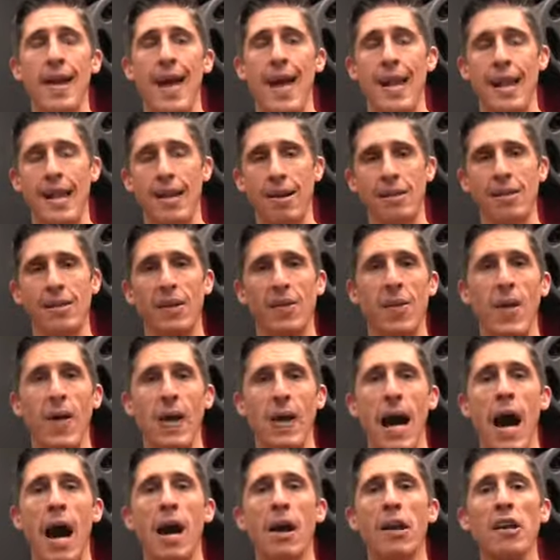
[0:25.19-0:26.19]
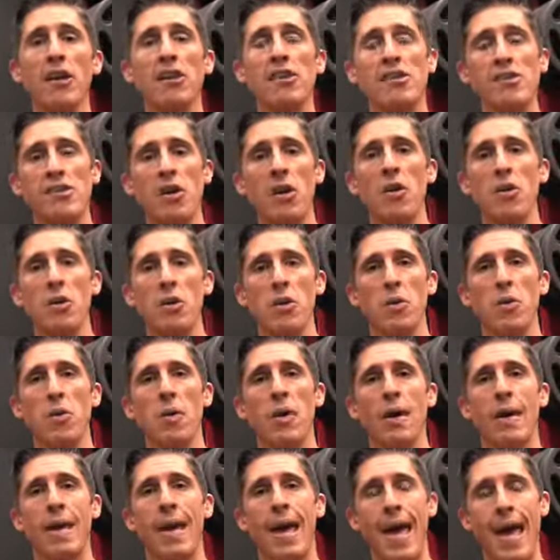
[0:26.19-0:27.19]
And here's the thing, I'm going to show you
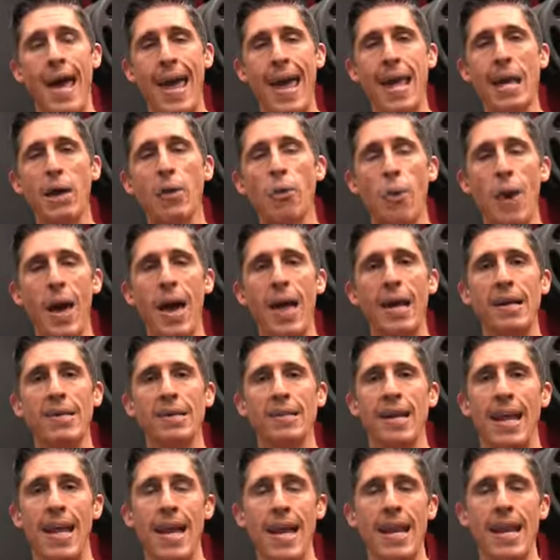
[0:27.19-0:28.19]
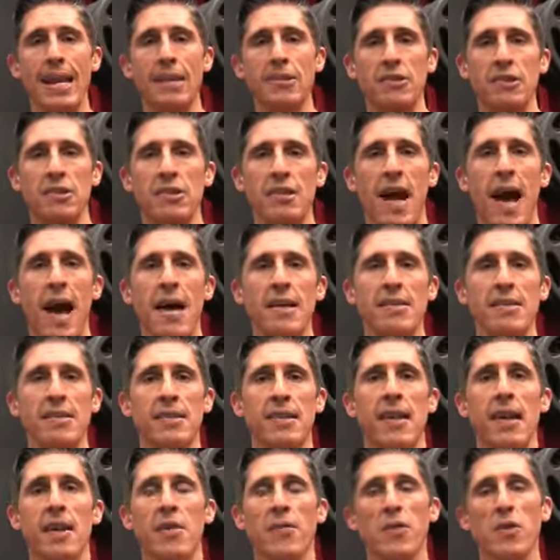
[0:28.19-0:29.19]
8 ways and 8 exercises